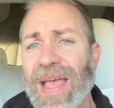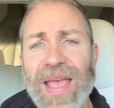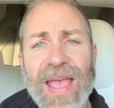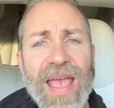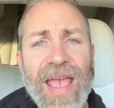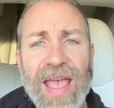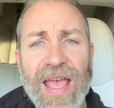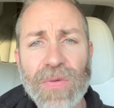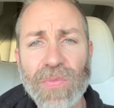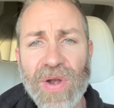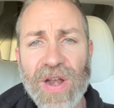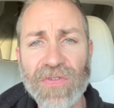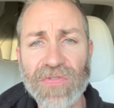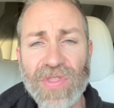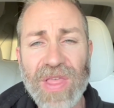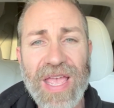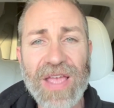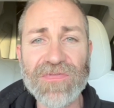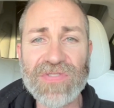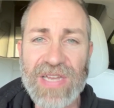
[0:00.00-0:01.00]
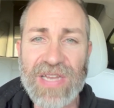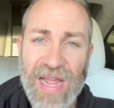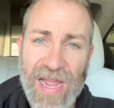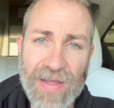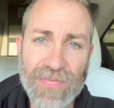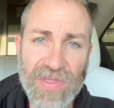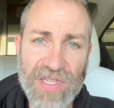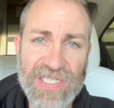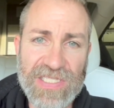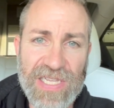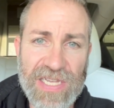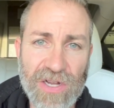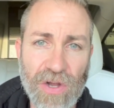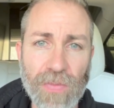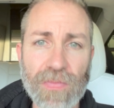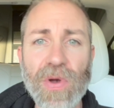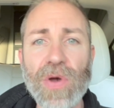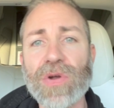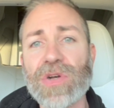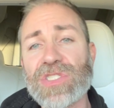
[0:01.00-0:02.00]
and whenever they have time, the single
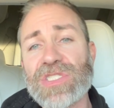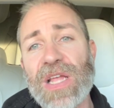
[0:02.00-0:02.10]
motors.